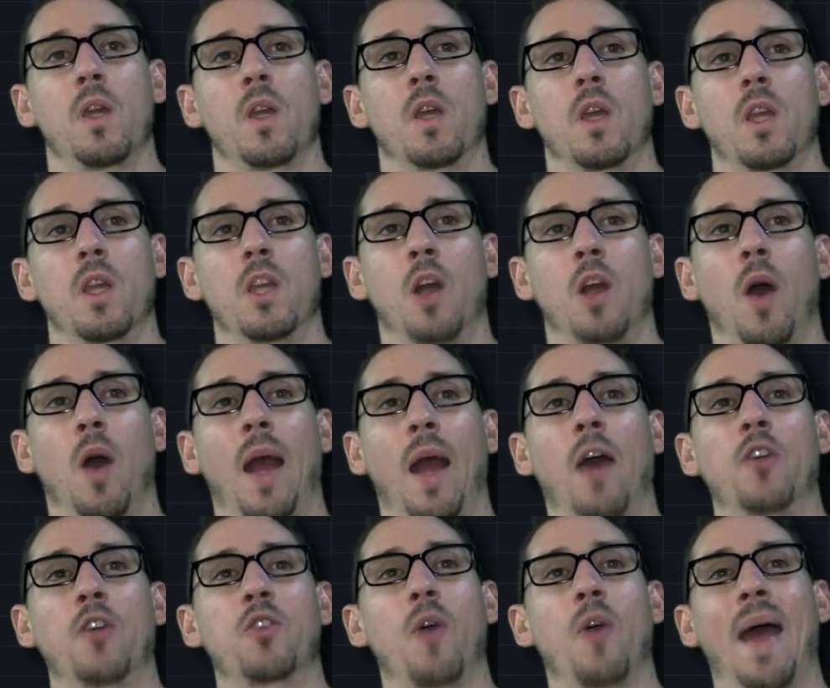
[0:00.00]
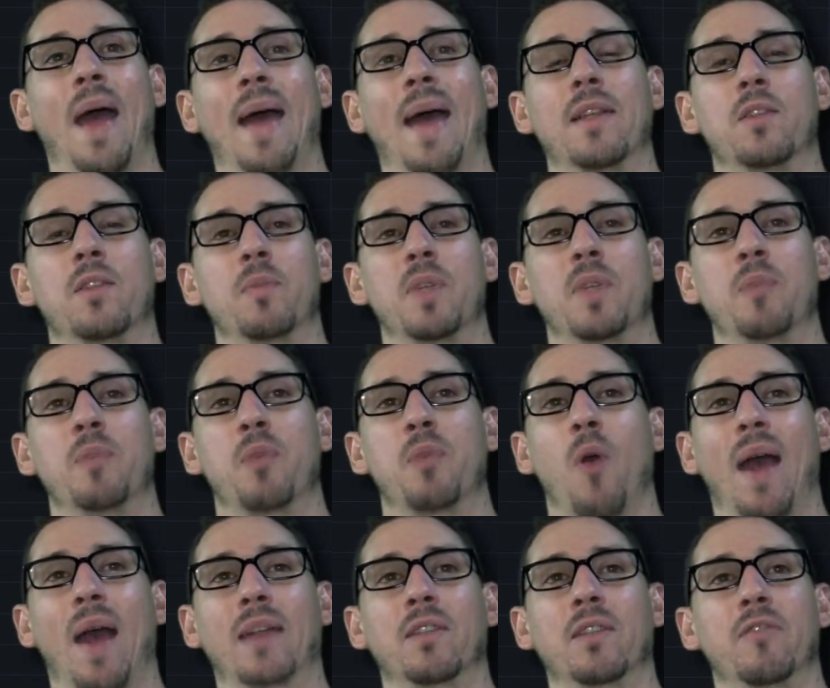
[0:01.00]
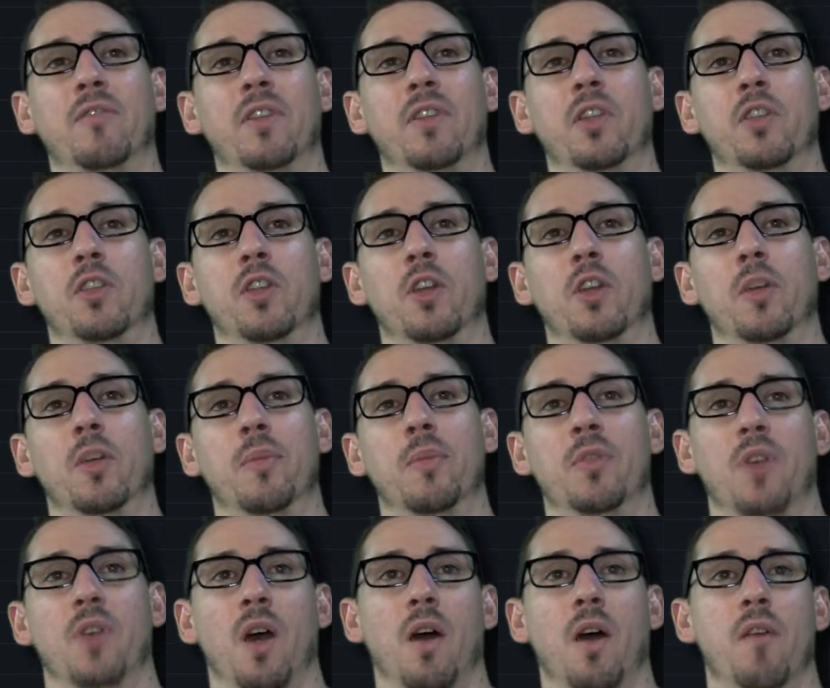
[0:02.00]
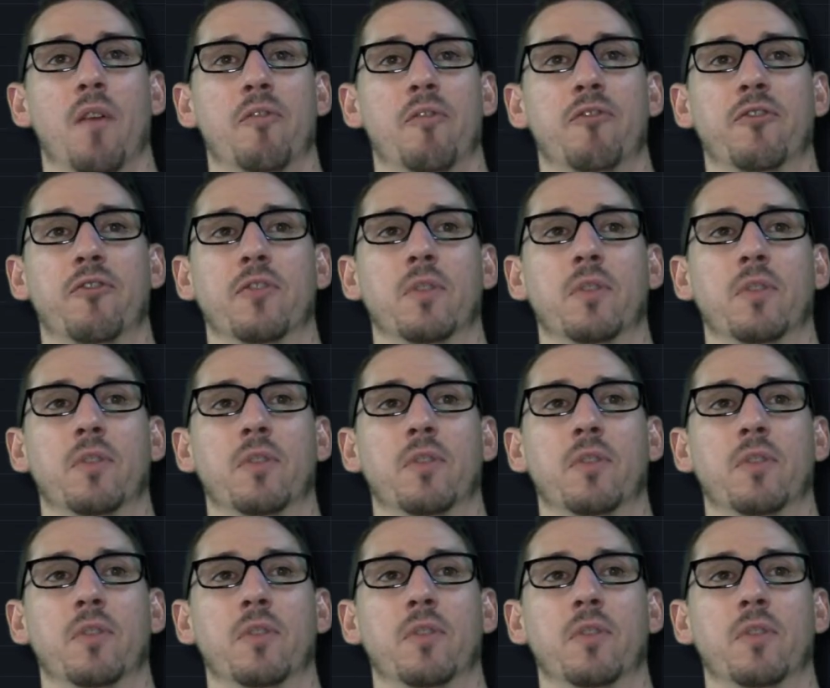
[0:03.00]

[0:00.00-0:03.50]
You know, I also had to be proactive in the terms of,